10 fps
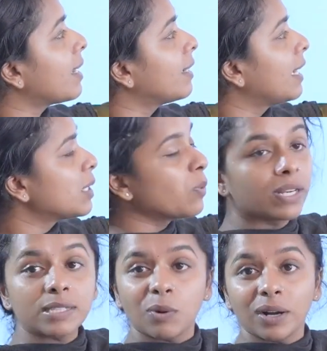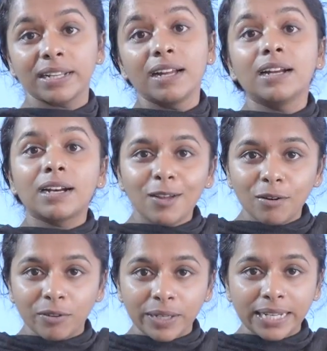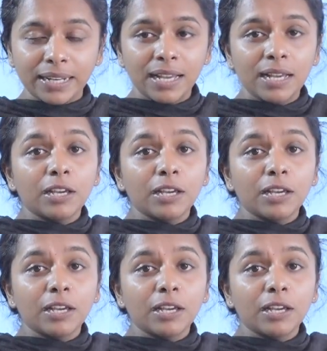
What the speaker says: and last one is what? Clove oil.